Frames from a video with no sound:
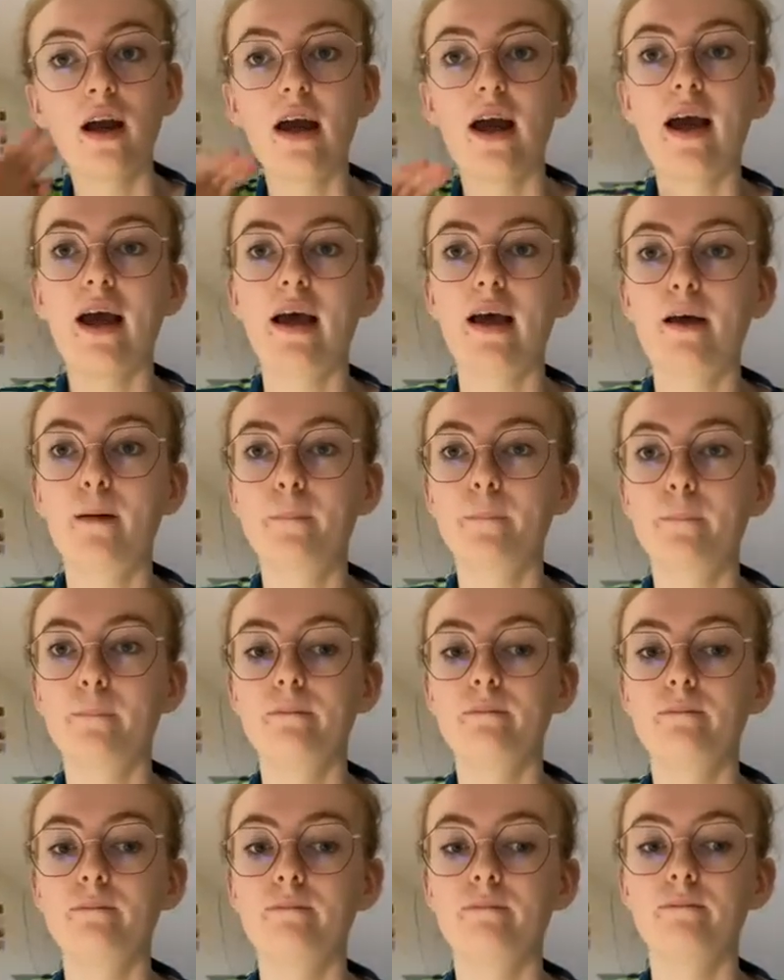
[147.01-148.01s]

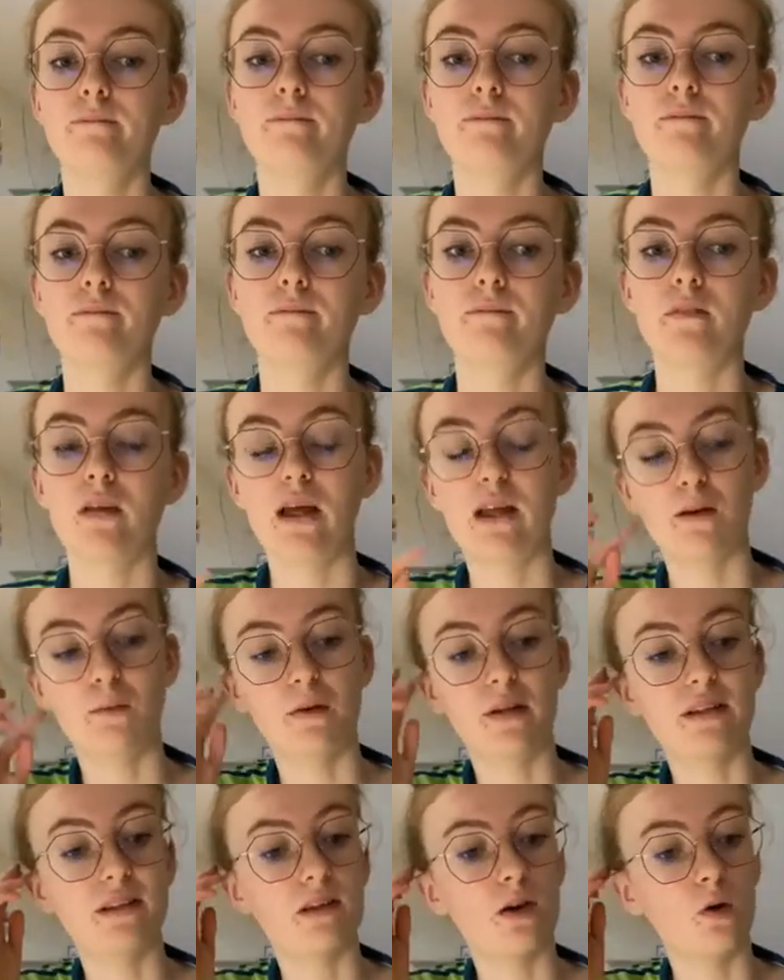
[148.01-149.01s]
it a
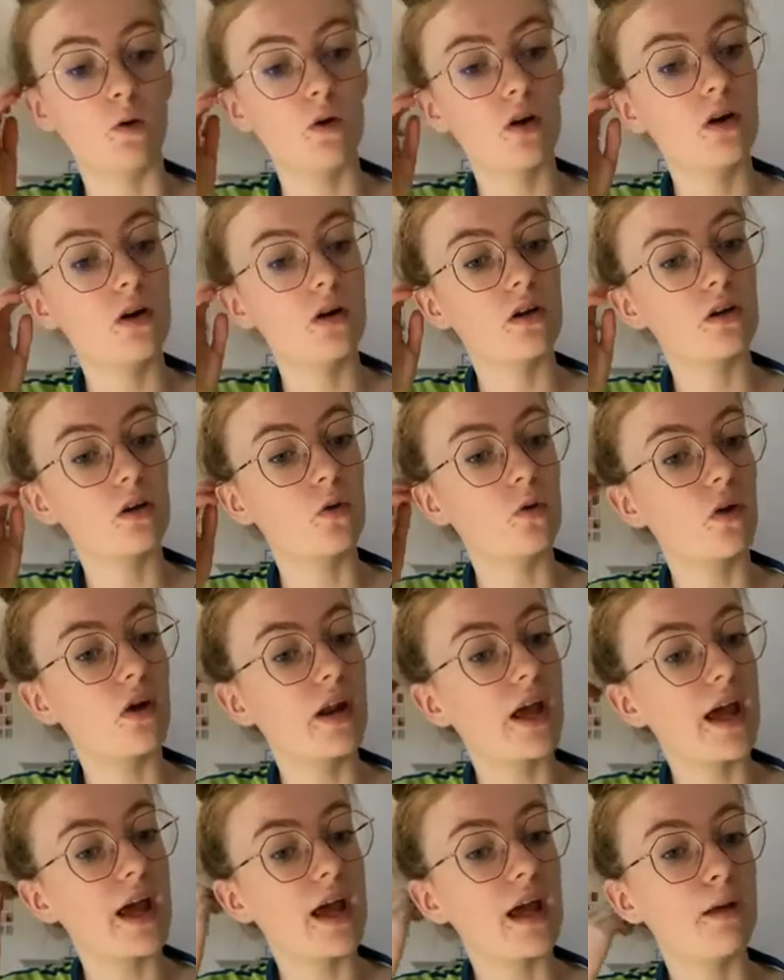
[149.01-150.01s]
bit slower, go on
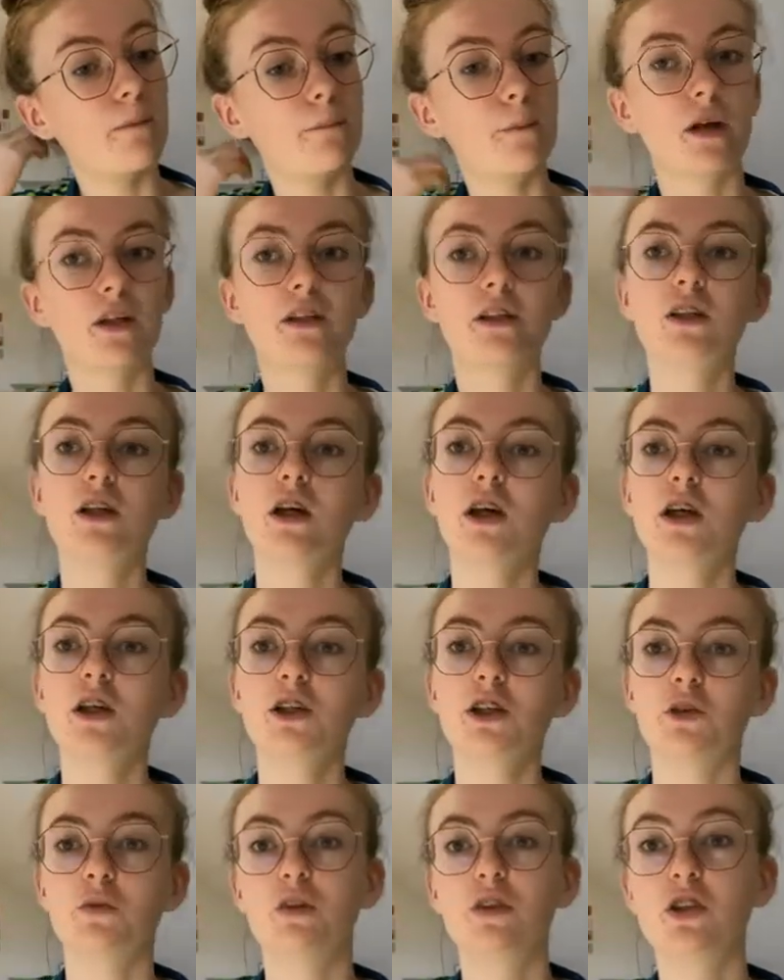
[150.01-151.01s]
ahead, but
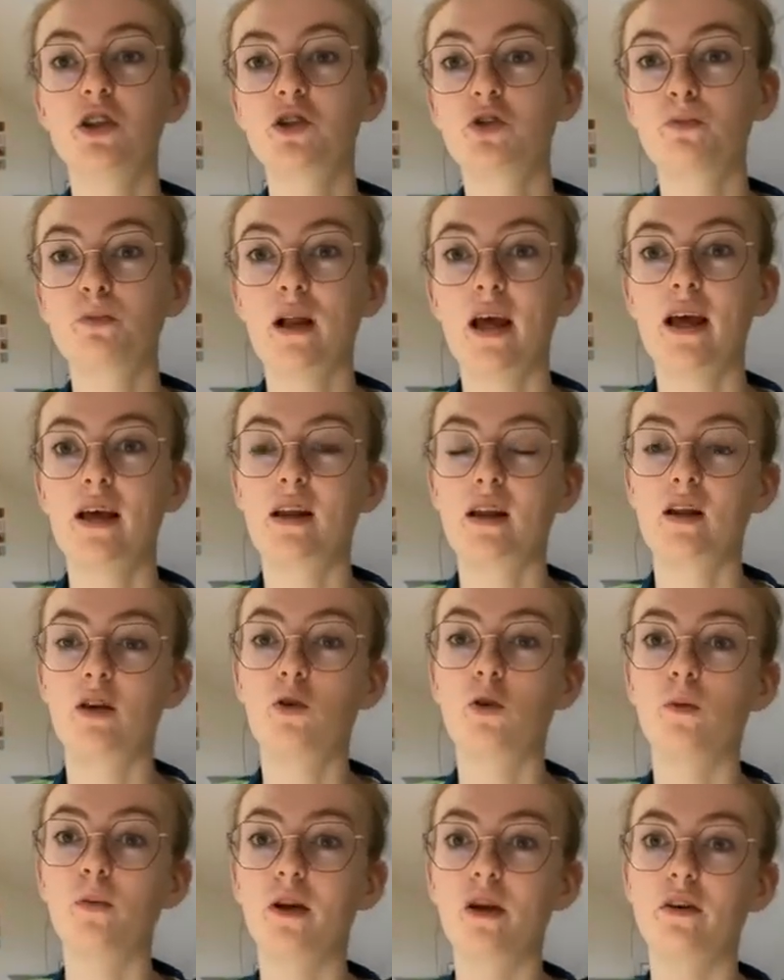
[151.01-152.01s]
sure, we'll just play it at a
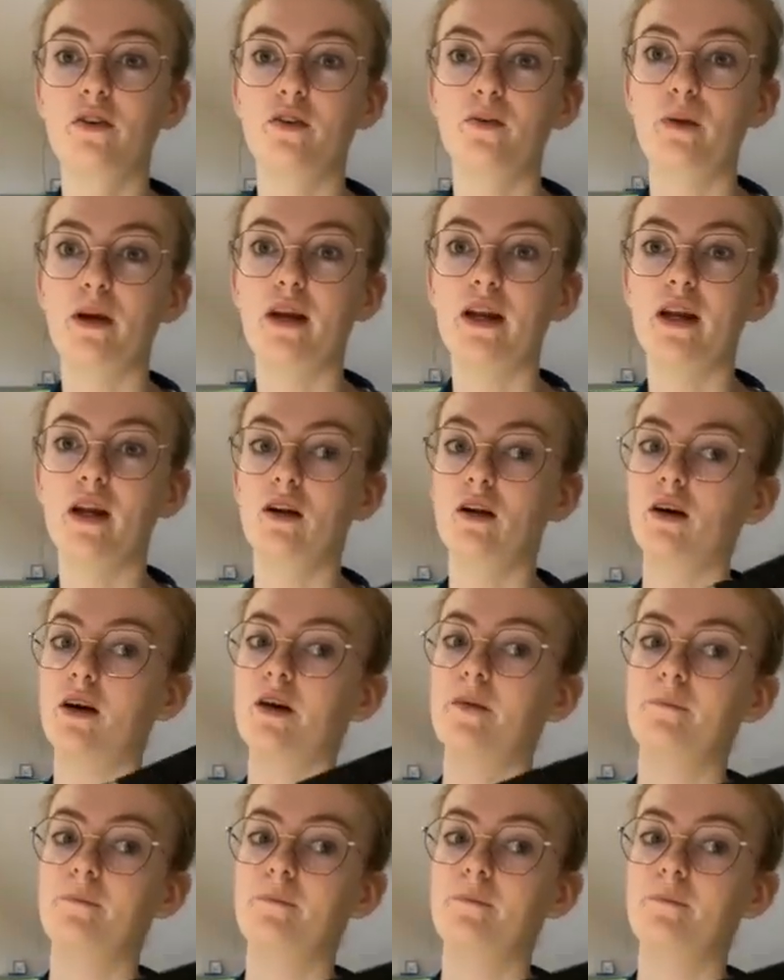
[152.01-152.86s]
normal enough speed here now.